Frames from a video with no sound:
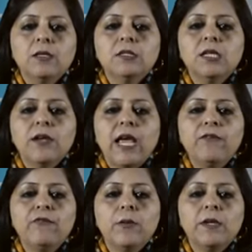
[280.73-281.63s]

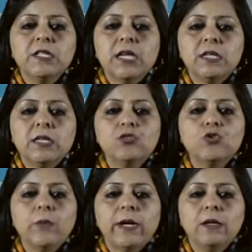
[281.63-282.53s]
derived from a debt
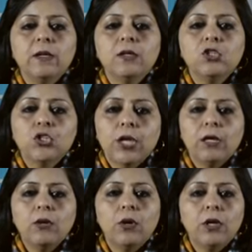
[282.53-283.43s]
instrument,
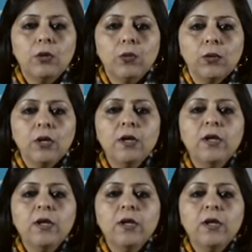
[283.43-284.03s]
share, or a loan,